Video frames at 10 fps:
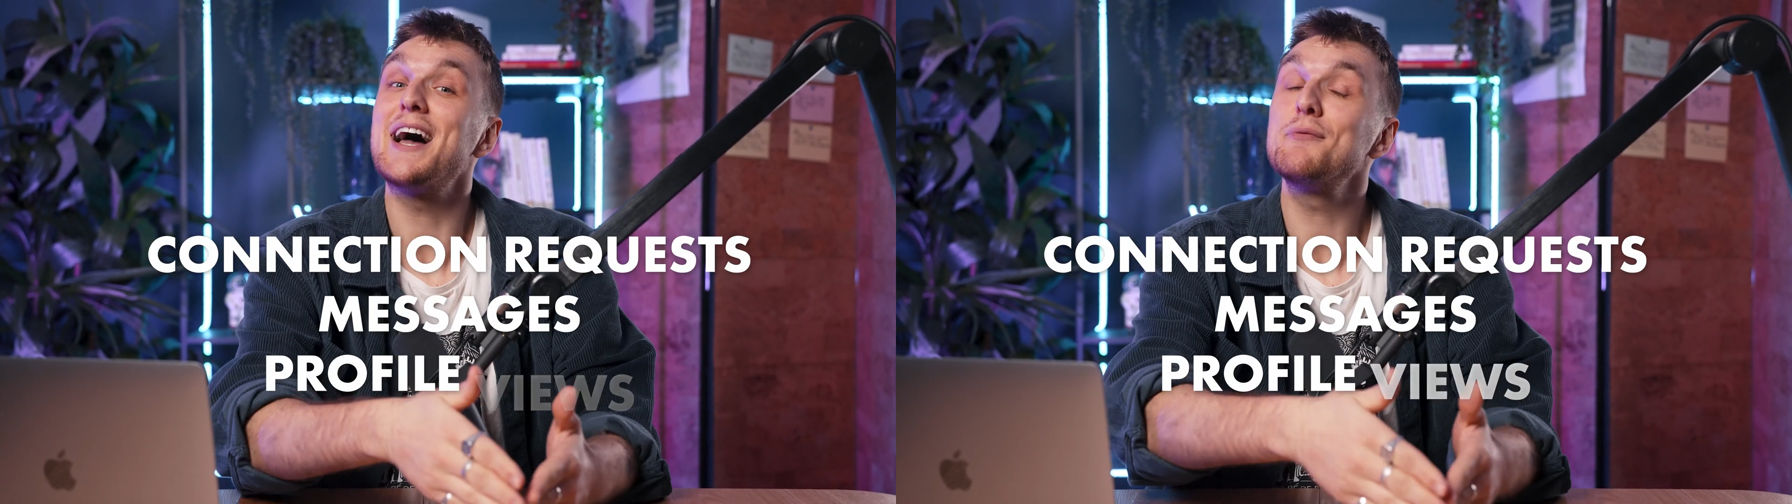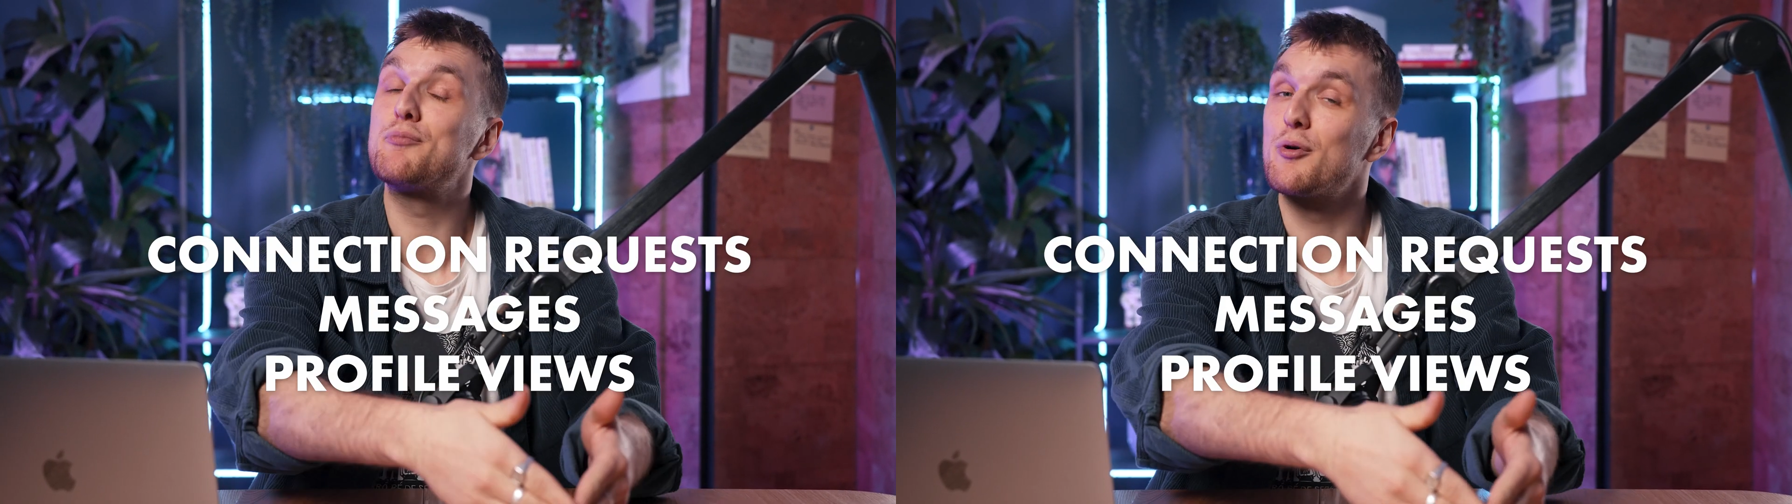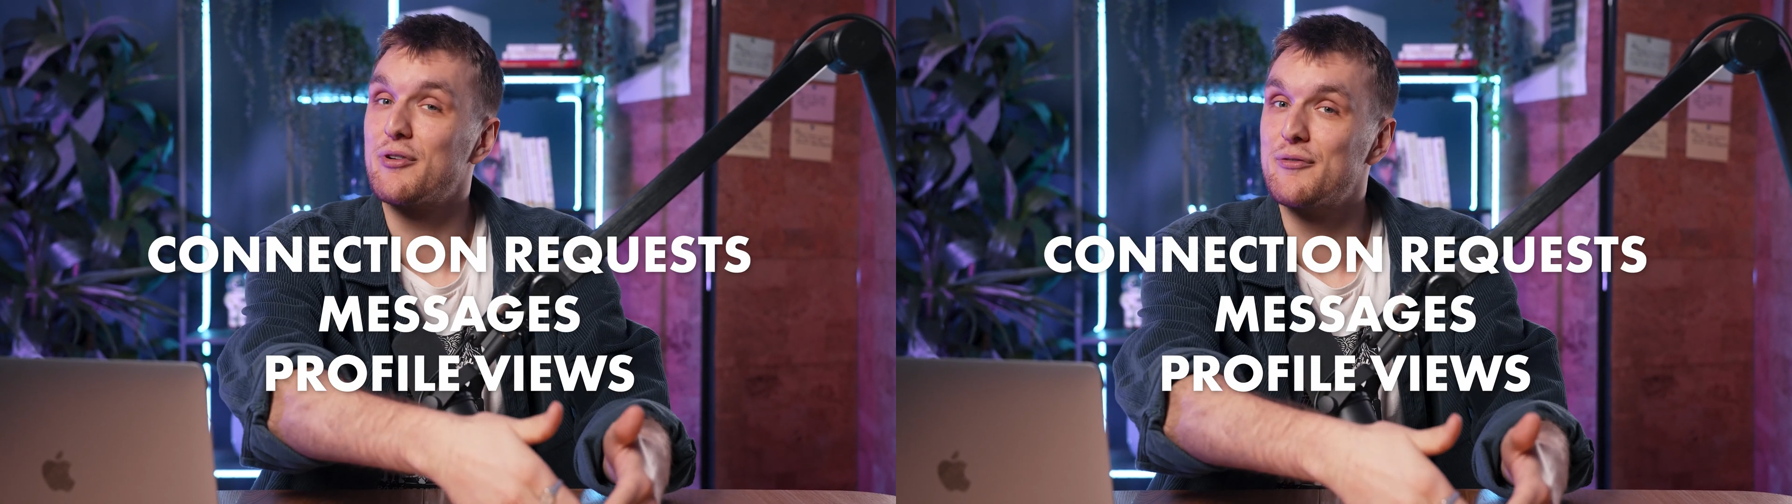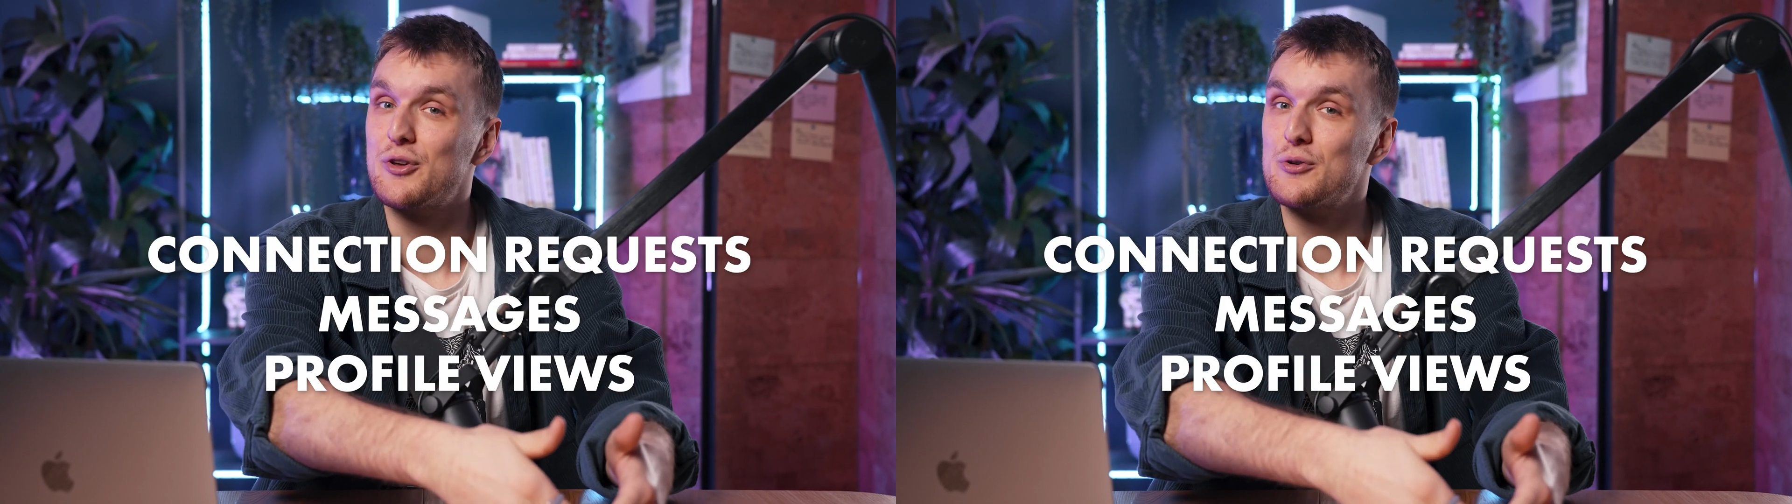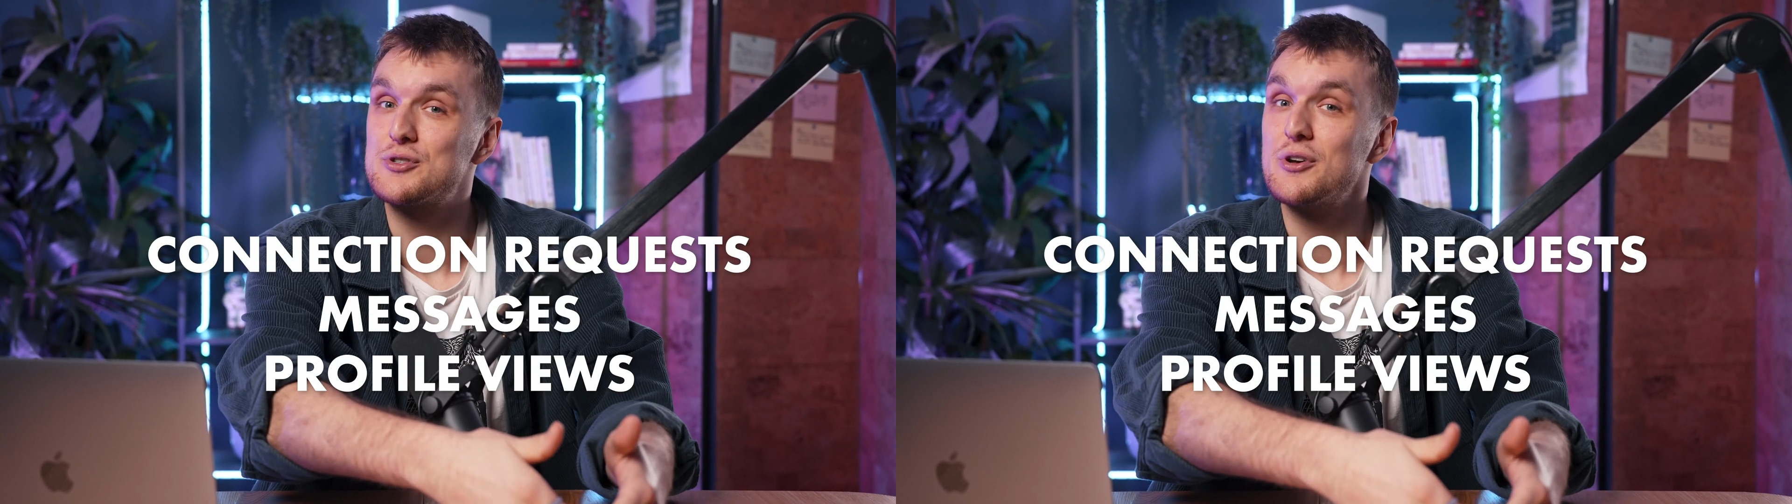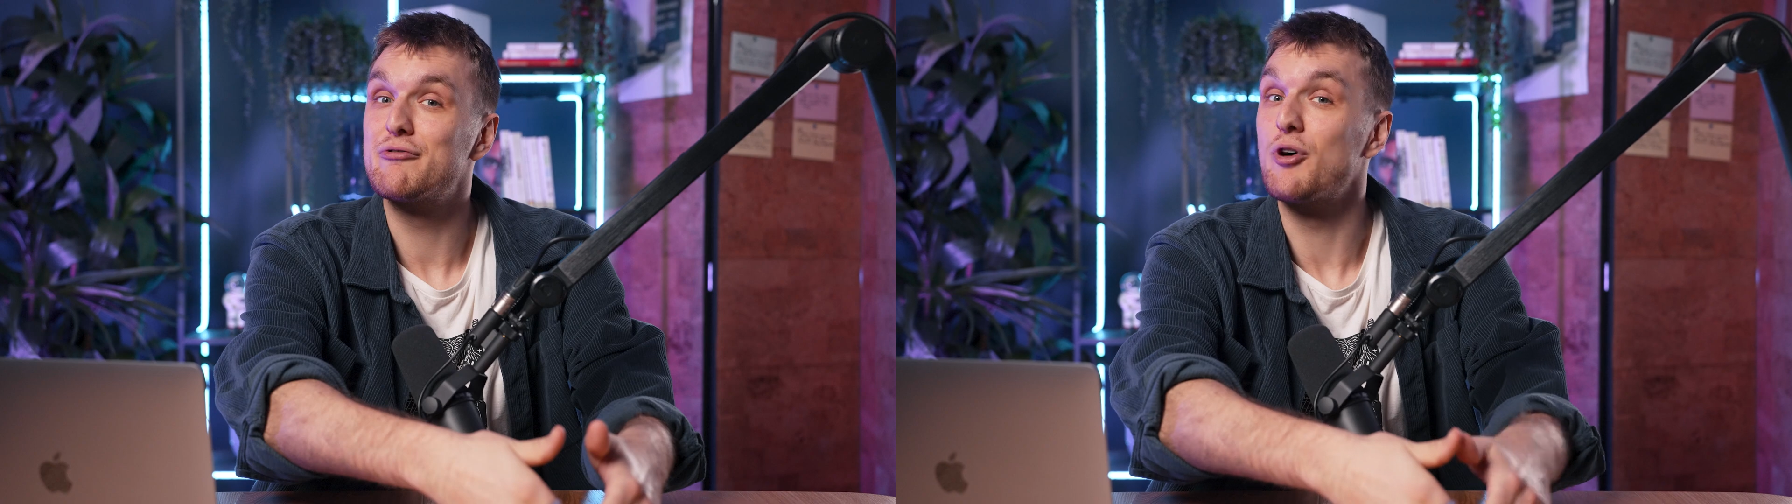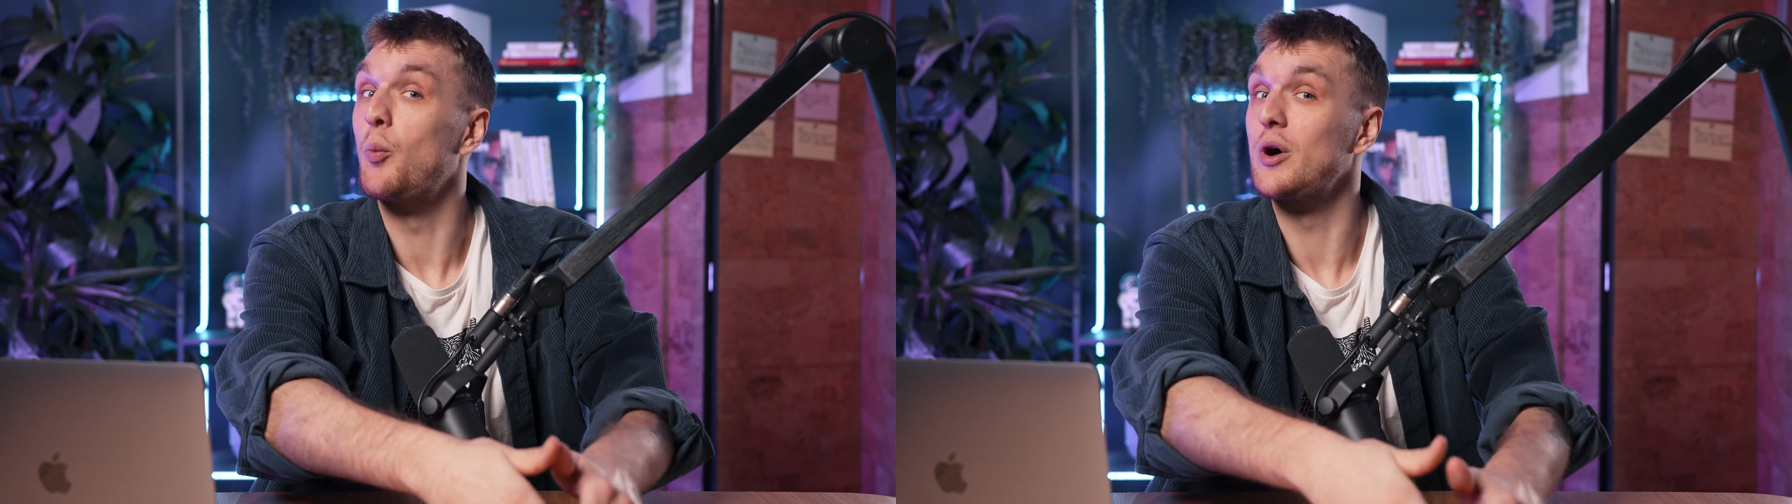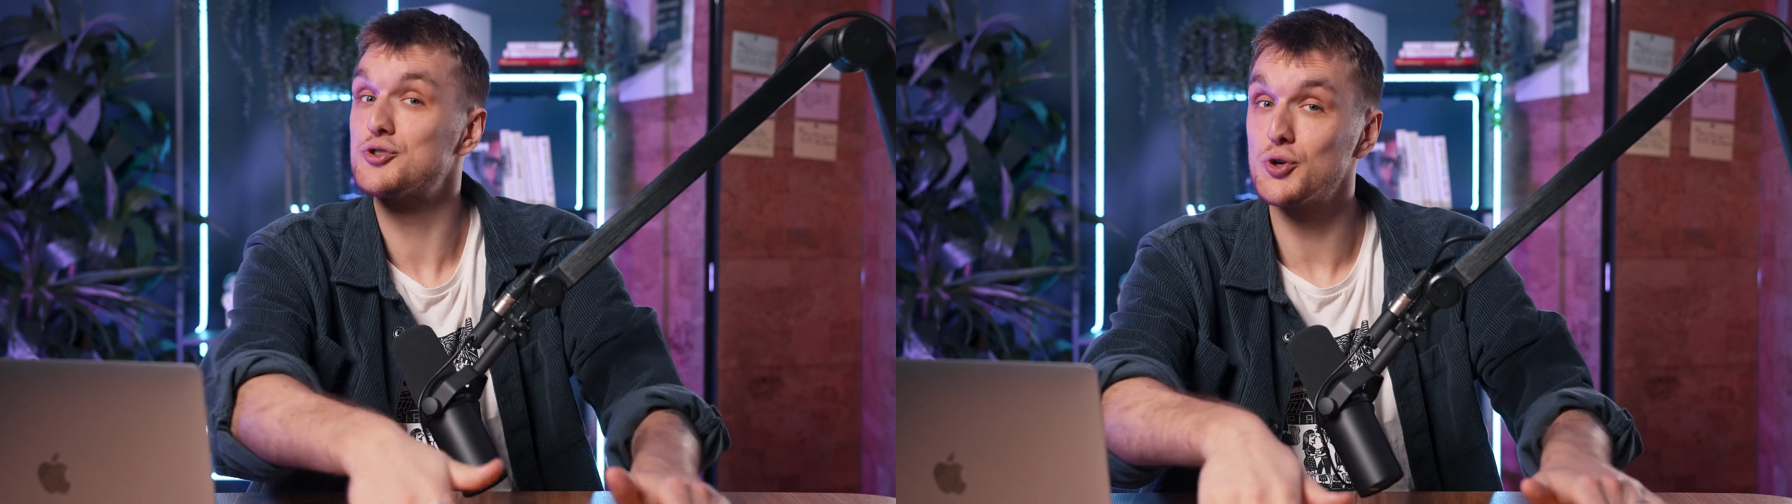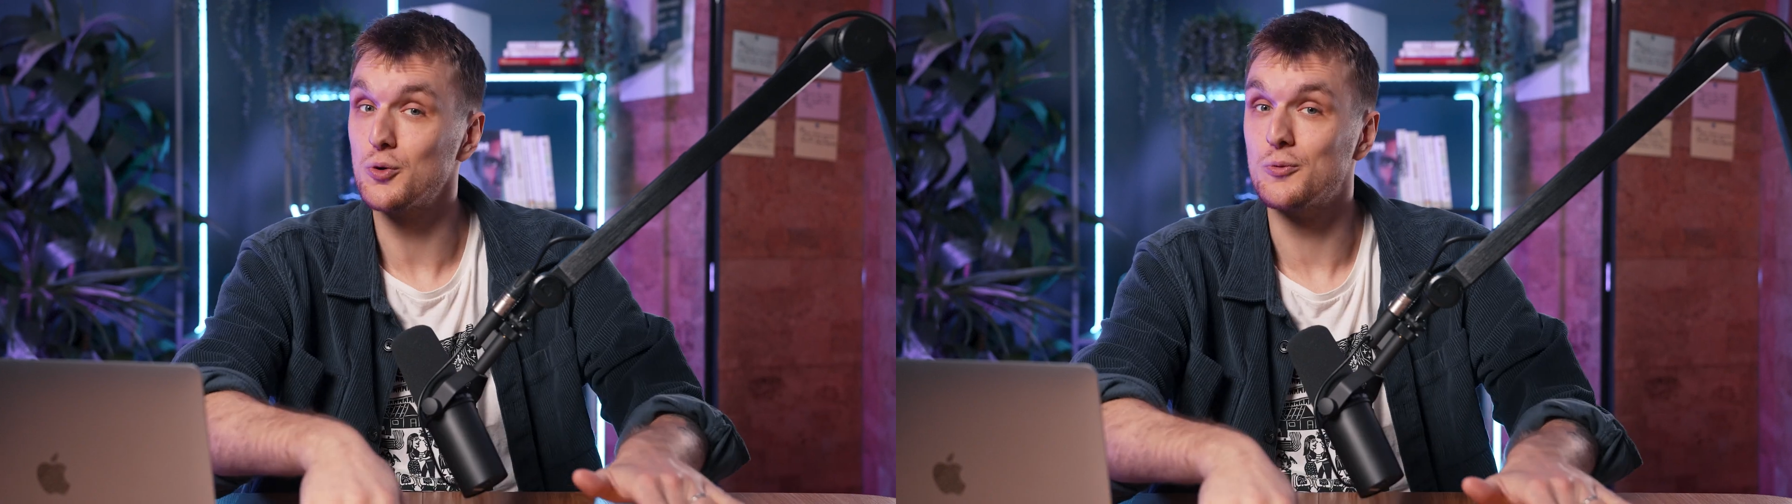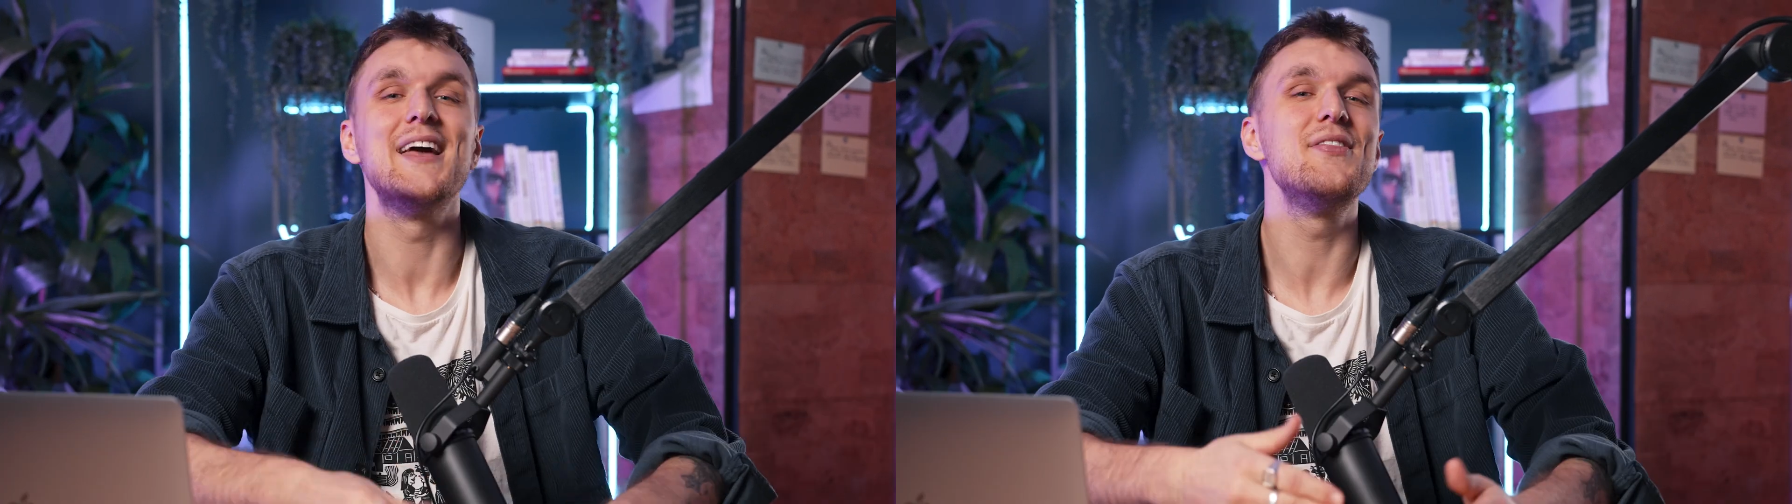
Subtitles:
and profile views from one tool.